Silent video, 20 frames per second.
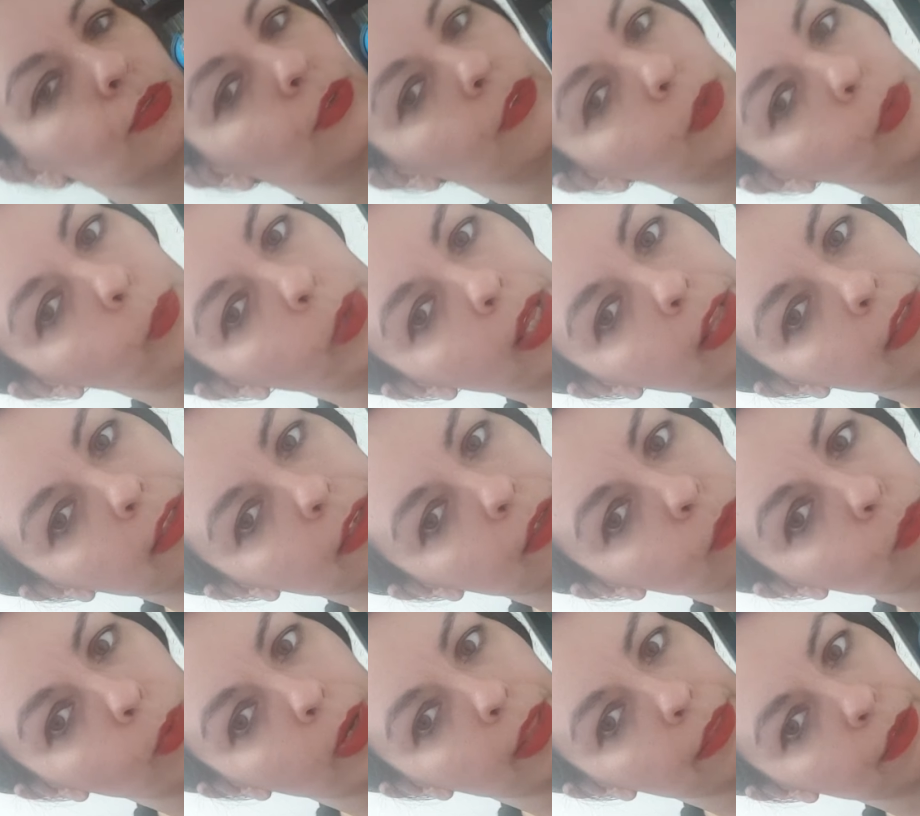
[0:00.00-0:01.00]
to the
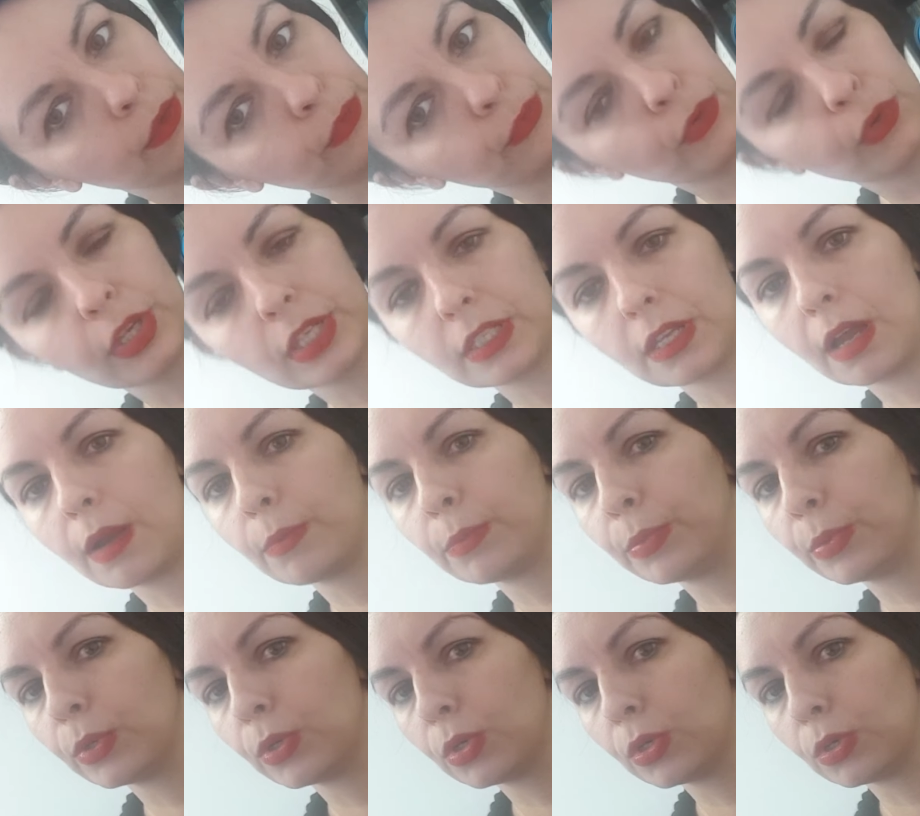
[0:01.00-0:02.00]
weather. For
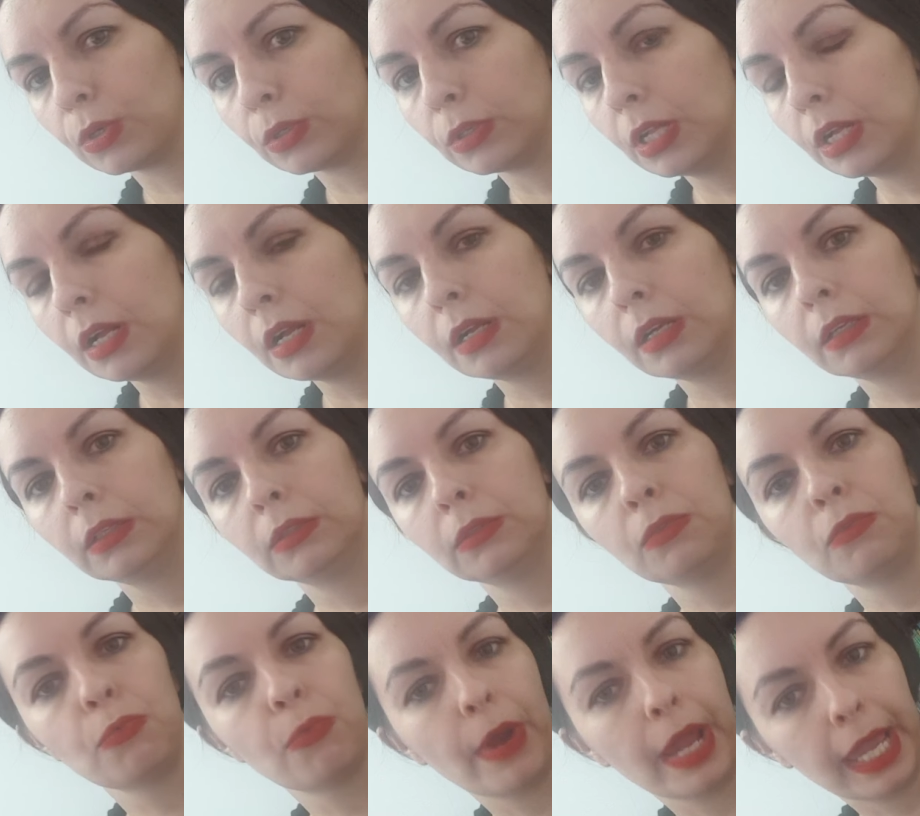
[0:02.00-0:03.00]
example,
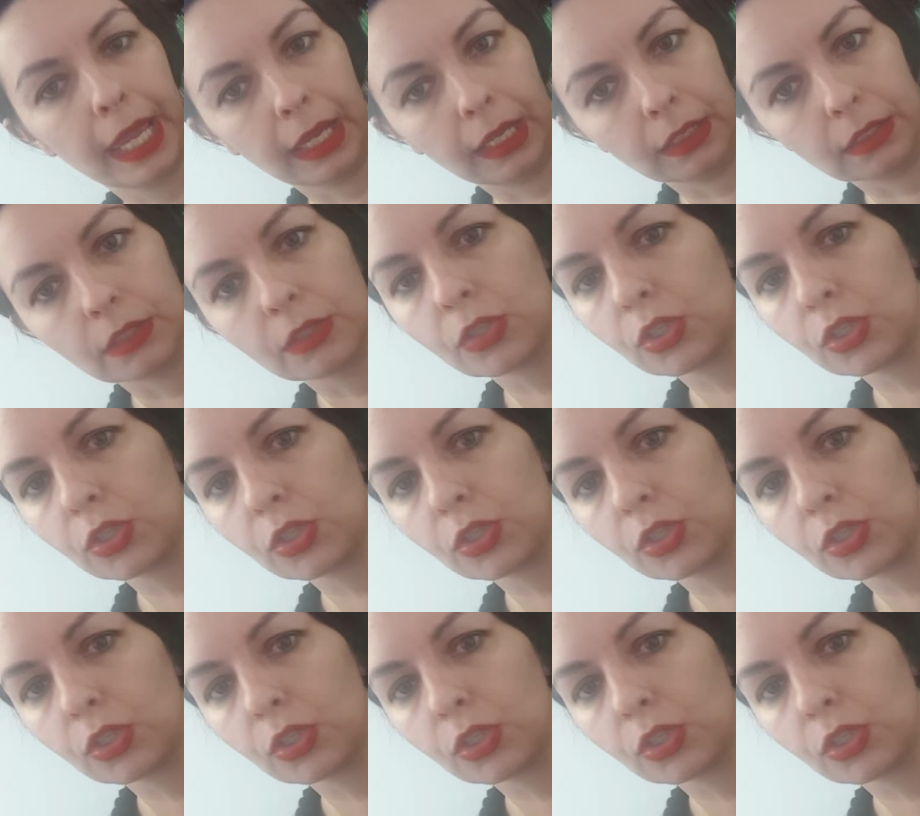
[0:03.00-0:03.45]
rain,